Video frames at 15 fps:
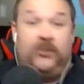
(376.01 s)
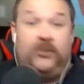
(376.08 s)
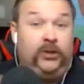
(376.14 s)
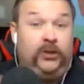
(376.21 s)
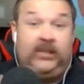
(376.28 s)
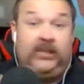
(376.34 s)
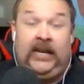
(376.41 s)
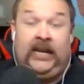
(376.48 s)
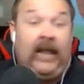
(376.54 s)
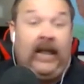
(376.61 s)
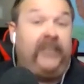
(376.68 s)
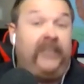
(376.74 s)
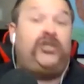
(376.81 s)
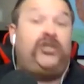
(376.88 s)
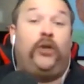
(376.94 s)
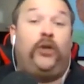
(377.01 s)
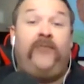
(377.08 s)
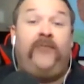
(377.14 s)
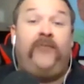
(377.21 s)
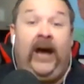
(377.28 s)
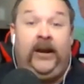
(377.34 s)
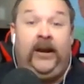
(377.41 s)
They'll send it like it's their
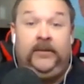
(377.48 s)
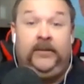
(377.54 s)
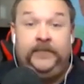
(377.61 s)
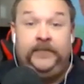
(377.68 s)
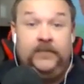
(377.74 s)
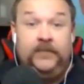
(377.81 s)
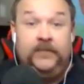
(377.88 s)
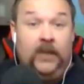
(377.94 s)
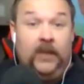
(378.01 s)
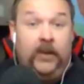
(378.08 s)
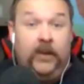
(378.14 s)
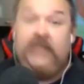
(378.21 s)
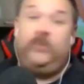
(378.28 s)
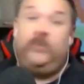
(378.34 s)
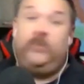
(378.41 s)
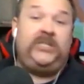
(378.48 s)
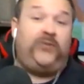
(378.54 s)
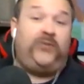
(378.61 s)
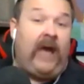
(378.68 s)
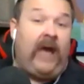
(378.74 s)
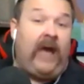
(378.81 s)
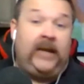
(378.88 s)
fire. I mean, which is
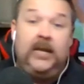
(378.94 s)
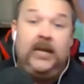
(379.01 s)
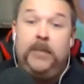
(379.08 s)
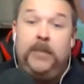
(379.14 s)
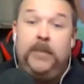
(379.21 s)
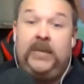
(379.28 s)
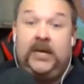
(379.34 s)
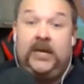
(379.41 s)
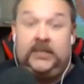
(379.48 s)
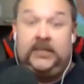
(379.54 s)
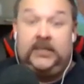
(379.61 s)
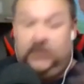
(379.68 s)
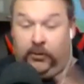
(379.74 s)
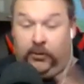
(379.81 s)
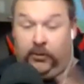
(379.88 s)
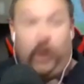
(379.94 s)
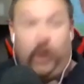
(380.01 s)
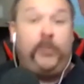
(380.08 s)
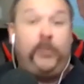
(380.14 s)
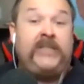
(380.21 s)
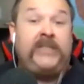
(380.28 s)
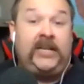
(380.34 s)
fine because they're
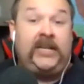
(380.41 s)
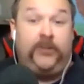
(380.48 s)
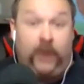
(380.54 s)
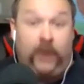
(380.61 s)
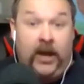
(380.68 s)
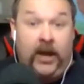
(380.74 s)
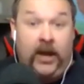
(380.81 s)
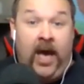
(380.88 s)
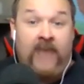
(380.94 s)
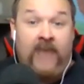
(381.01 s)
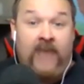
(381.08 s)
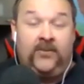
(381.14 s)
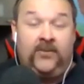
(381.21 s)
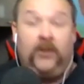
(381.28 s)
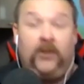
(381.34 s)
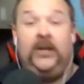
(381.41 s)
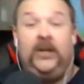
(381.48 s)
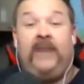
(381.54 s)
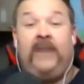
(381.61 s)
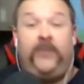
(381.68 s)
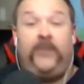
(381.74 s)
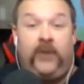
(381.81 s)
protecting their guys. They're looking
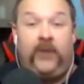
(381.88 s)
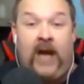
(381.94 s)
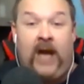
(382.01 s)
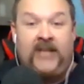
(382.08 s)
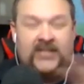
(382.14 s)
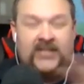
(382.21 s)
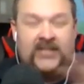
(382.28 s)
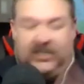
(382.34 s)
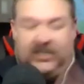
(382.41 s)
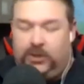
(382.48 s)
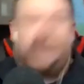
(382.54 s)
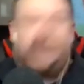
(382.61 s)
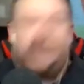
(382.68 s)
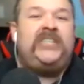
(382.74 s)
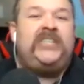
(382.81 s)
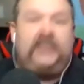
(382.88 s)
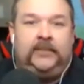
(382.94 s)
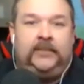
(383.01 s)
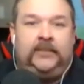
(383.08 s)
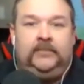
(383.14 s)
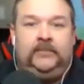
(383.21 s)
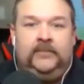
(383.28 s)
out for their guys. It's their system.